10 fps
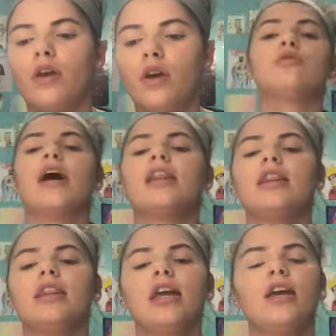So I
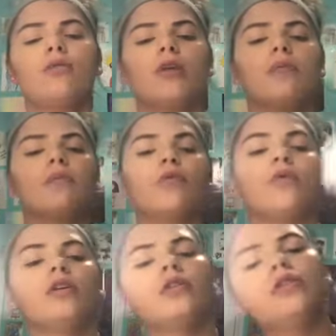think what I'm
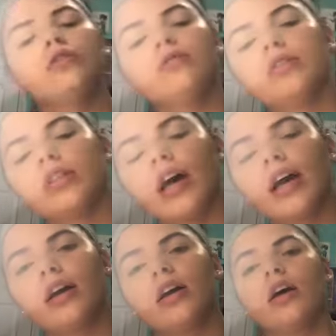going to do is
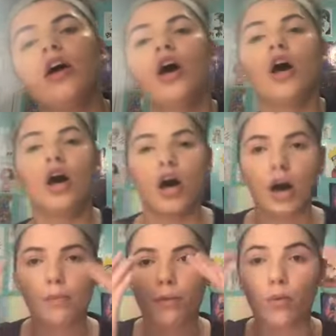like
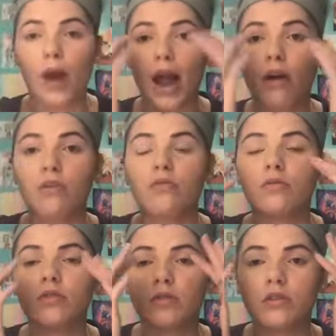a
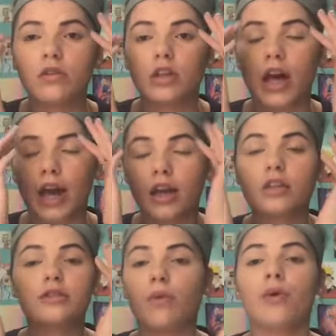brown, like
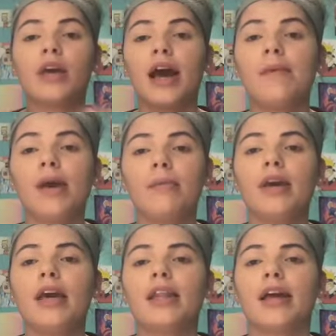smoky eye
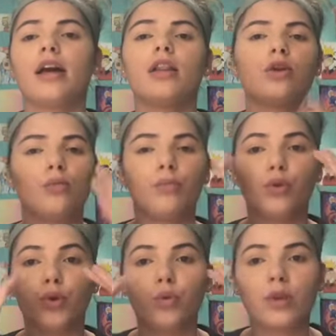maybe, and like a little
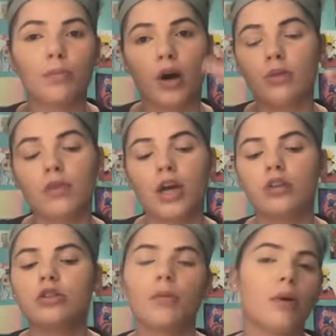blue on the bottom
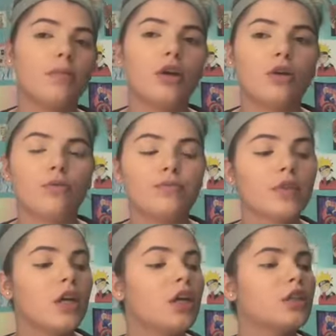lash. That might be cute.
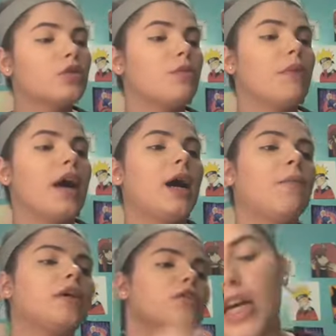So I might, I might do.